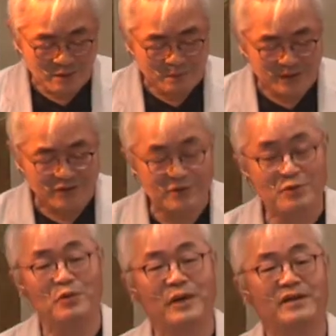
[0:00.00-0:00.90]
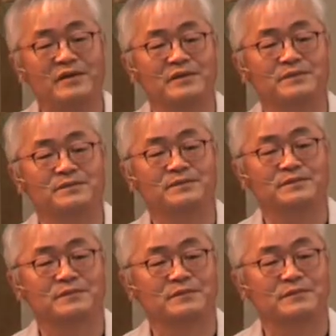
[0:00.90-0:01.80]
But you know what?
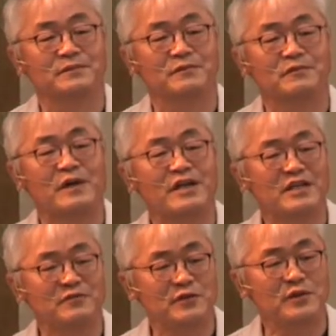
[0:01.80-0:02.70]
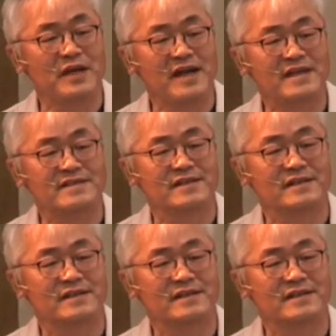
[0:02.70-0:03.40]
What if you ask,